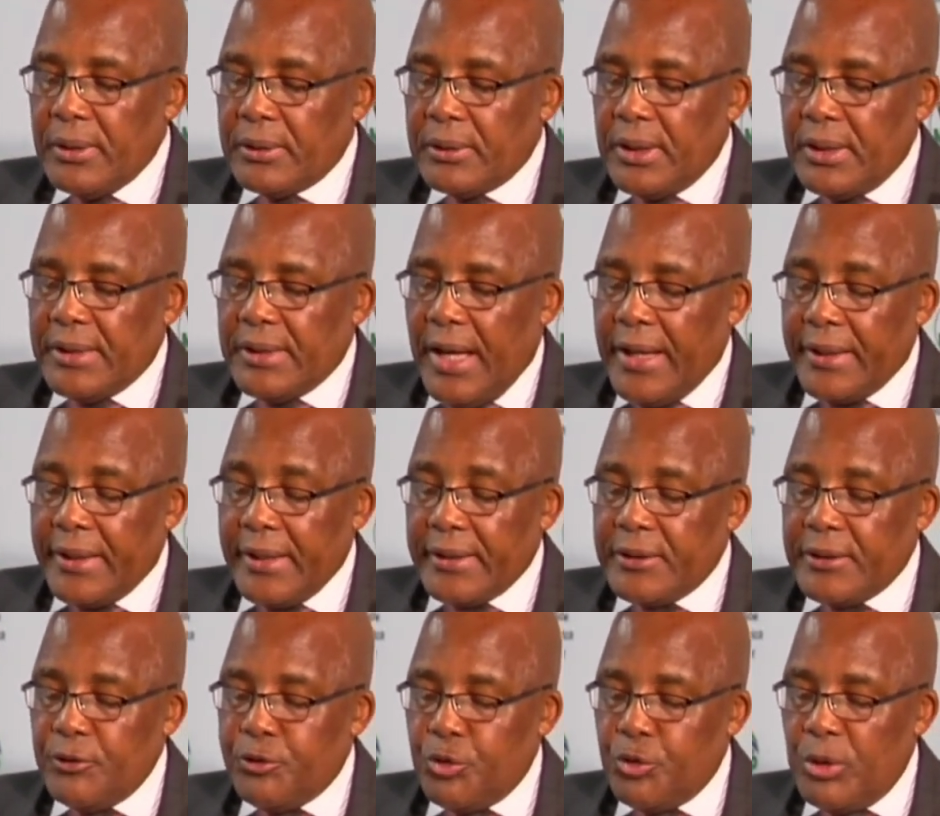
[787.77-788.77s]
The
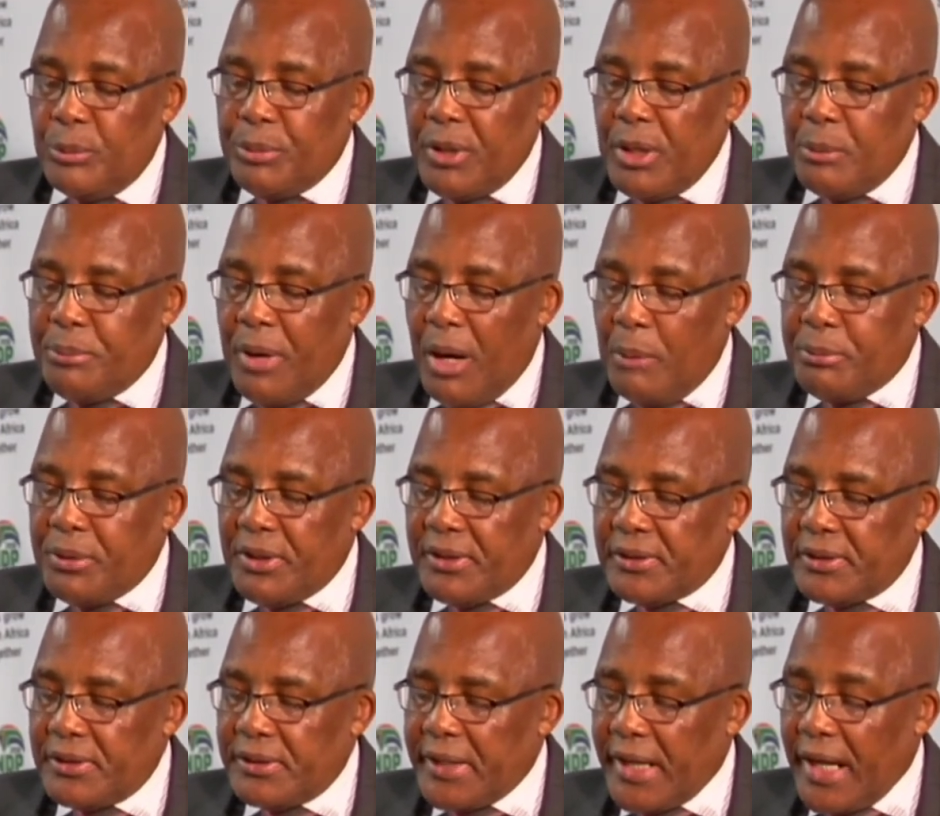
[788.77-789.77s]
directive will be
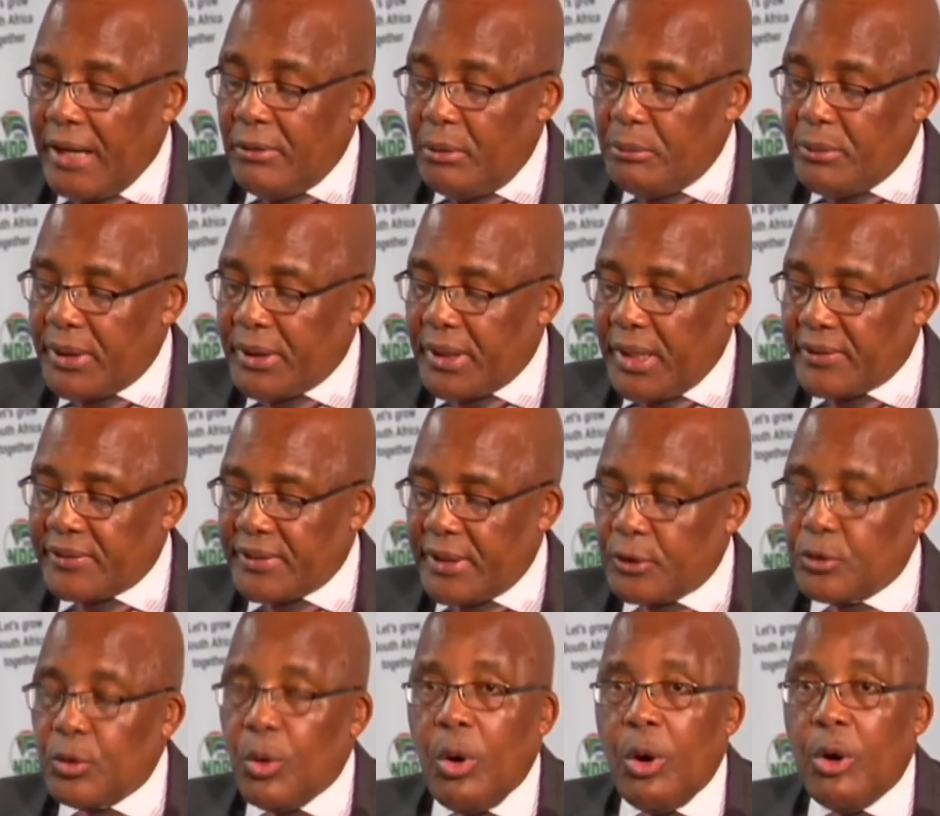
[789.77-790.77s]
published in the Government
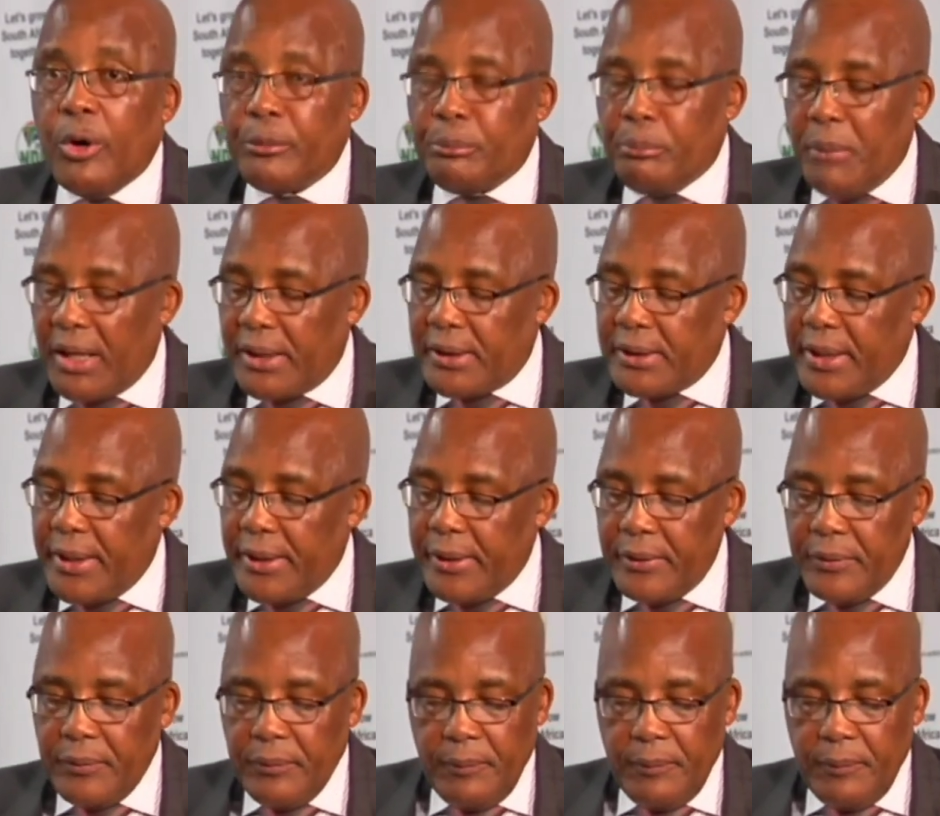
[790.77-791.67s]
Gazette on Monday,